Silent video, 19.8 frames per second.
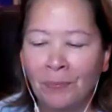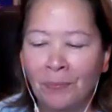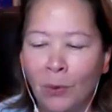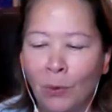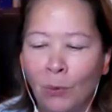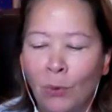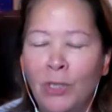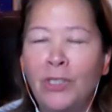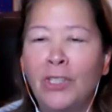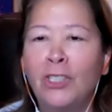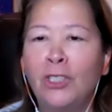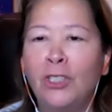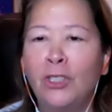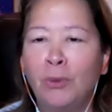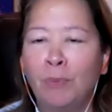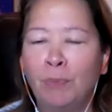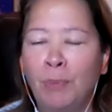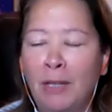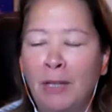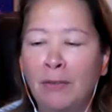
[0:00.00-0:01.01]
was the
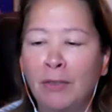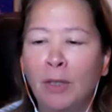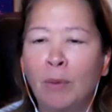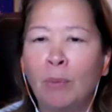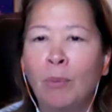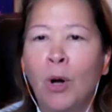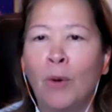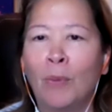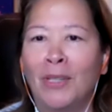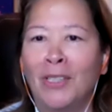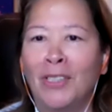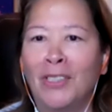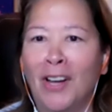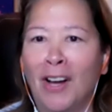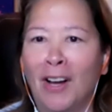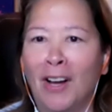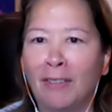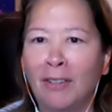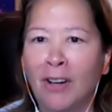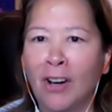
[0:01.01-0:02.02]
pivotal moment
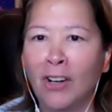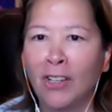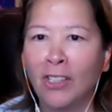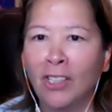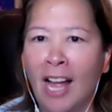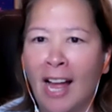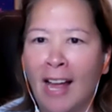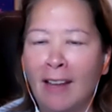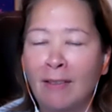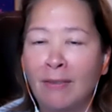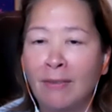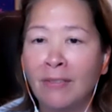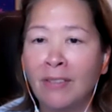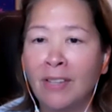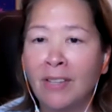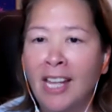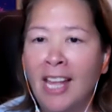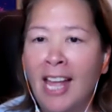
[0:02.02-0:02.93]
of her life.